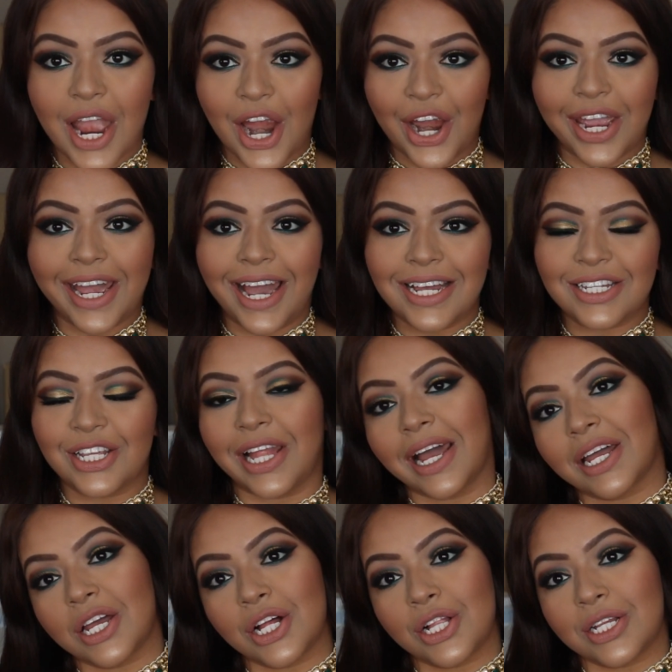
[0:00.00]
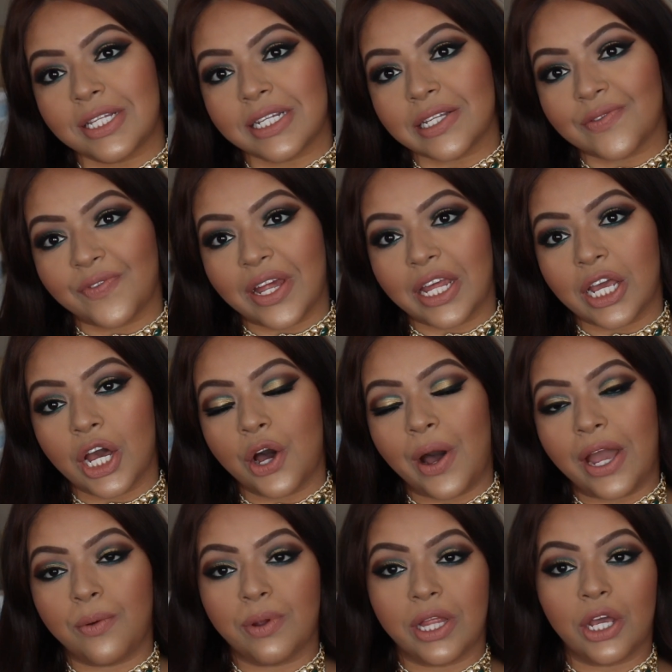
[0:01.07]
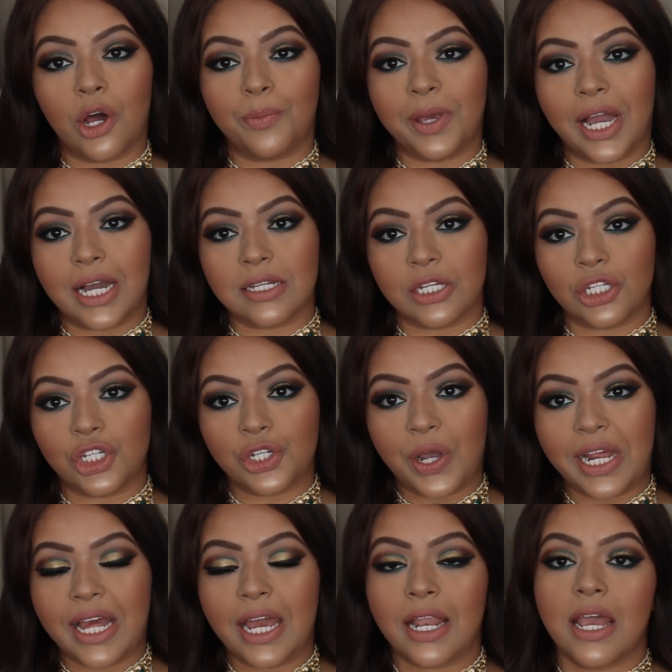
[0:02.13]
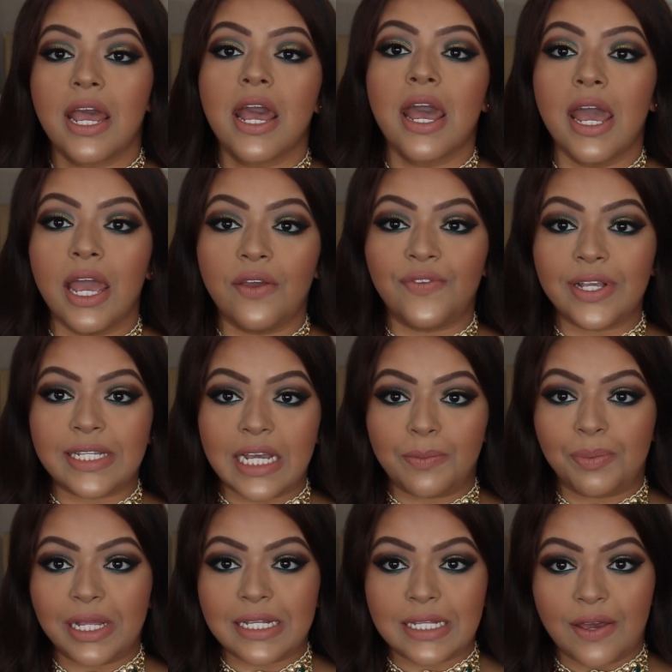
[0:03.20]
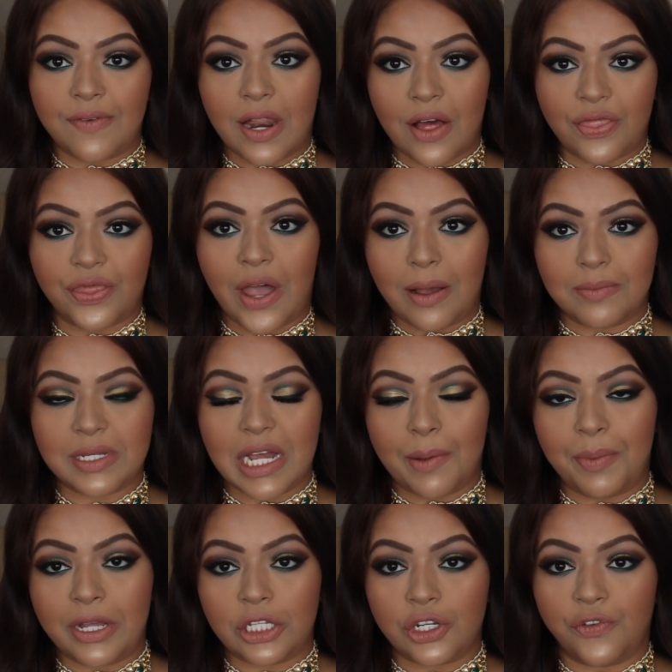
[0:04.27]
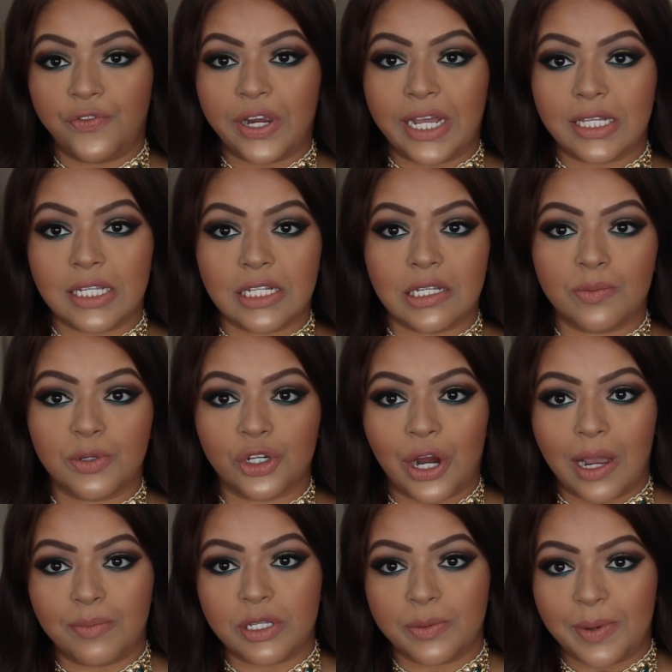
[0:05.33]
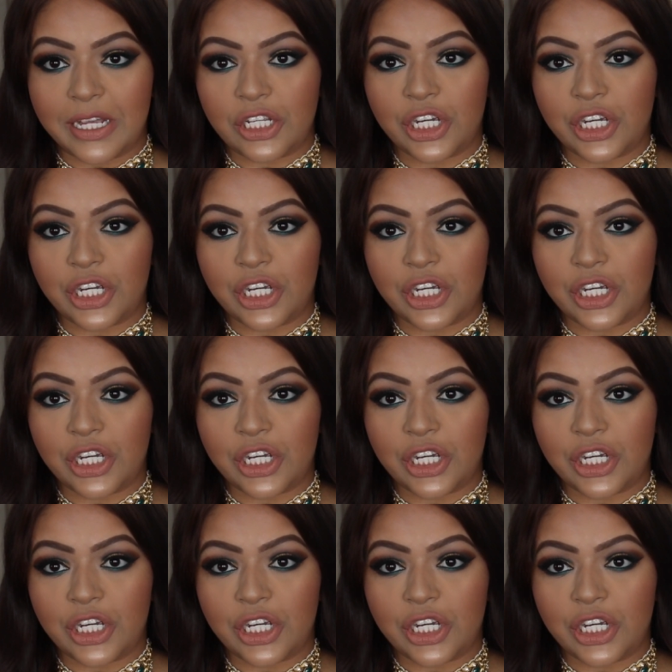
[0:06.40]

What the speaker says: Alright guys, so that concludes this video. I really hope you guys enjoyed it. If you did, please give it a thumbs up and don't forget to subscribe to my